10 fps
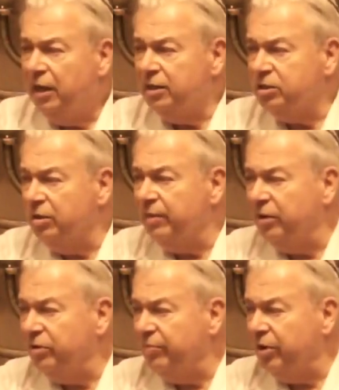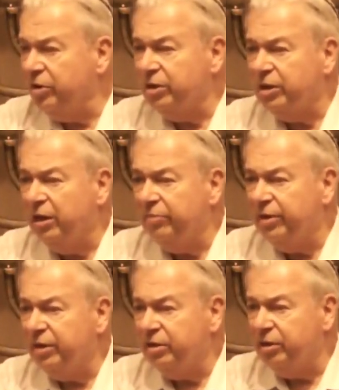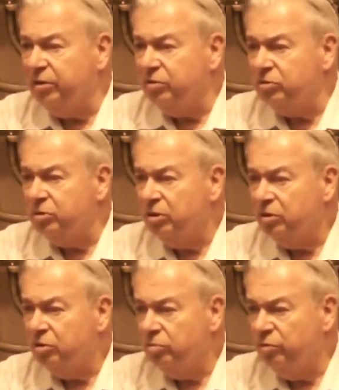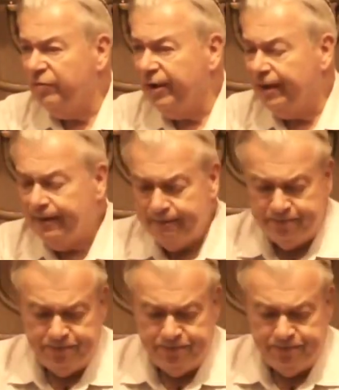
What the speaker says: and somehow the American economy continues to move ahead.